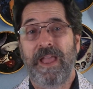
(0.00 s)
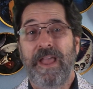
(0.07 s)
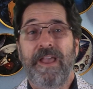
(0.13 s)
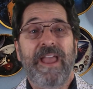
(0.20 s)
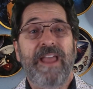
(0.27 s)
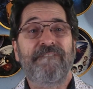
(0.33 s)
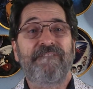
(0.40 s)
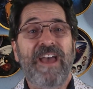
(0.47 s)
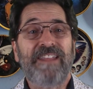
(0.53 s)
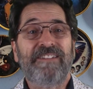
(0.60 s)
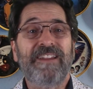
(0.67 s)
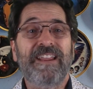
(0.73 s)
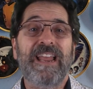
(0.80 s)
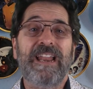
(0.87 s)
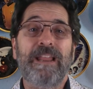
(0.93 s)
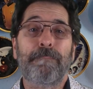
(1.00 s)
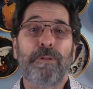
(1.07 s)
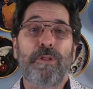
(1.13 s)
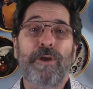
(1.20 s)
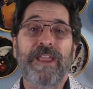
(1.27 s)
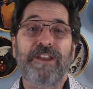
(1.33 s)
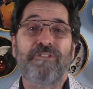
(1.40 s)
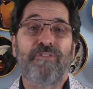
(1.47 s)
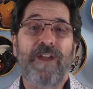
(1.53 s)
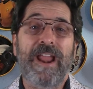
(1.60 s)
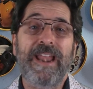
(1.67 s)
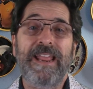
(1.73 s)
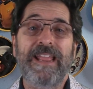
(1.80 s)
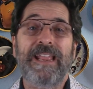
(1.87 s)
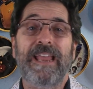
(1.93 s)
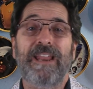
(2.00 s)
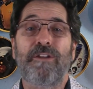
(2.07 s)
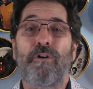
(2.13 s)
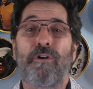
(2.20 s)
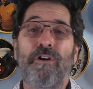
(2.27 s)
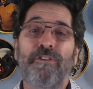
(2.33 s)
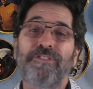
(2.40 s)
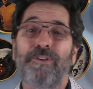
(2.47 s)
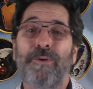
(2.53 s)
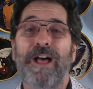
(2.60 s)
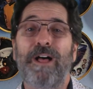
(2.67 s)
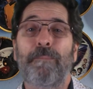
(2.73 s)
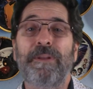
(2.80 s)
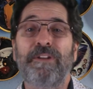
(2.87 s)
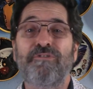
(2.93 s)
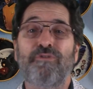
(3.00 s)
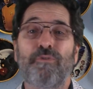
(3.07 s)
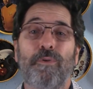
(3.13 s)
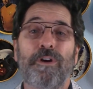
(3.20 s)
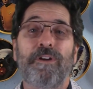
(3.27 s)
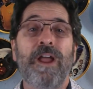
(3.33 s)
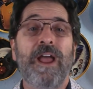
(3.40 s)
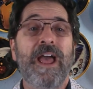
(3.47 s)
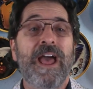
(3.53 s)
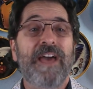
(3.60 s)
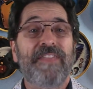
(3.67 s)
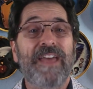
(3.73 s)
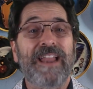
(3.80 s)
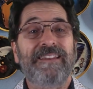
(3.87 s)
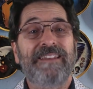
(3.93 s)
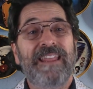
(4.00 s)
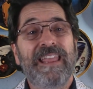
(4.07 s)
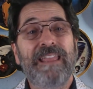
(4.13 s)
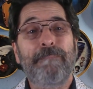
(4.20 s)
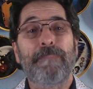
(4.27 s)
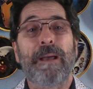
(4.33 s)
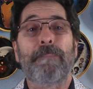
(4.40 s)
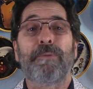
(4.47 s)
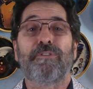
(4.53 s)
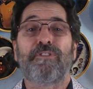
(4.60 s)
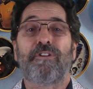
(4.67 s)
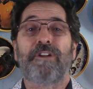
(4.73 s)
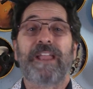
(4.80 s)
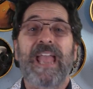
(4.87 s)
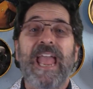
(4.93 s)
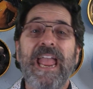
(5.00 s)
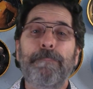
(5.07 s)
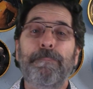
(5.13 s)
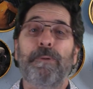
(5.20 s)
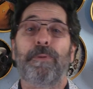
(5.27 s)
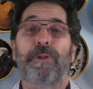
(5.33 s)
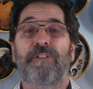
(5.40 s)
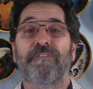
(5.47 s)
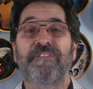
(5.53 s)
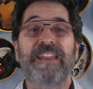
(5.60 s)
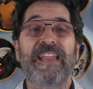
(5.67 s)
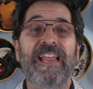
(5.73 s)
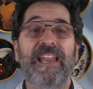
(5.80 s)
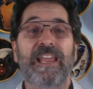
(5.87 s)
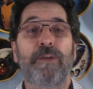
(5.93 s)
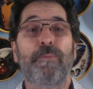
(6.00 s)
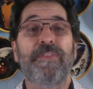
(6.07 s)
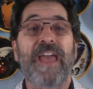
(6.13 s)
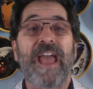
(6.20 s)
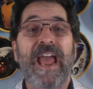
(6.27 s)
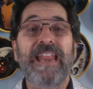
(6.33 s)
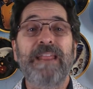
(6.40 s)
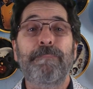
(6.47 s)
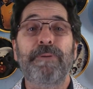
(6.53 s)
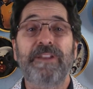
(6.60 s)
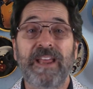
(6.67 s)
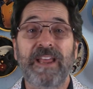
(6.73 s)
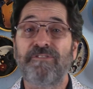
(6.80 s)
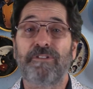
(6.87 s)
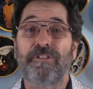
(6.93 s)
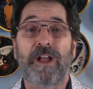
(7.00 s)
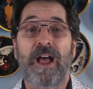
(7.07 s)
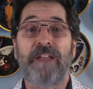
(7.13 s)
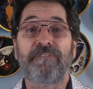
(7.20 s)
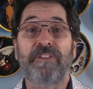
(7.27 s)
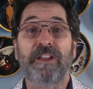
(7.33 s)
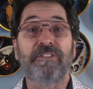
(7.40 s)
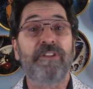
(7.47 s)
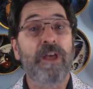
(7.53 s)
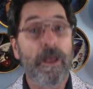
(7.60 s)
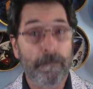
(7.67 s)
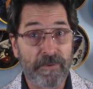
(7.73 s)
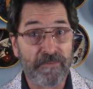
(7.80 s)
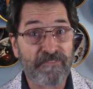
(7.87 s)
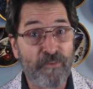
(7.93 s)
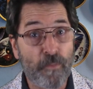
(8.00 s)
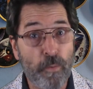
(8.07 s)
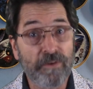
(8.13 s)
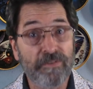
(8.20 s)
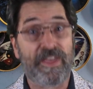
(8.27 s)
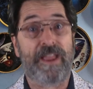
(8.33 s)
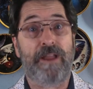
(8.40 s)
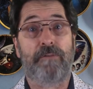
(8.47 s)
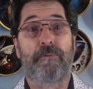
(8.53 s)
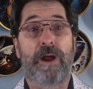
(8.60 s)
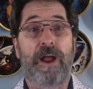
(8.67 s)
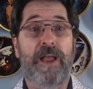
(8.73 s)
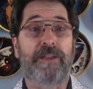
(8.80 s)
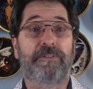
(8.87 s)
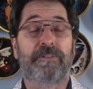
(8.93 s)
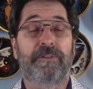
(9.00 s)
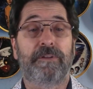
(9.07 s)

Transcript: Investing in employee training can also help ensure that team members are capable of dealing with any potential conflicts before they arise.